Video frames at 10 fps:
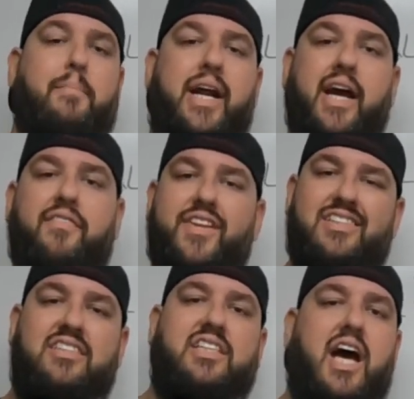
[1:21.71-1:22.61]
But again,
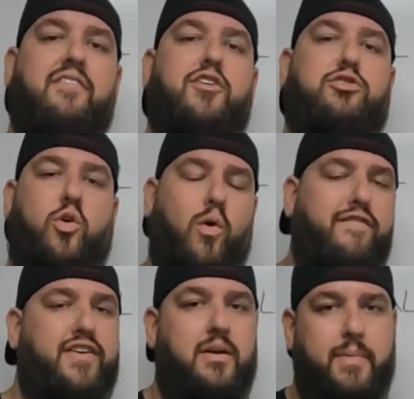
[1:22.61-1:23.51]
this is kind of those core
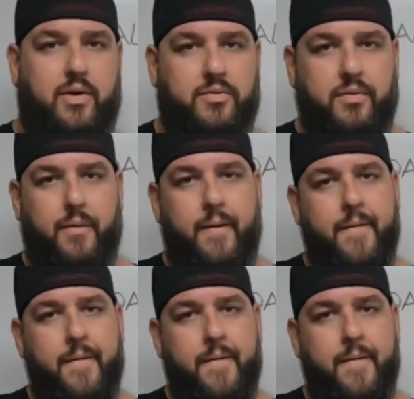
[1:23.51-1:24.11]
fundamentals.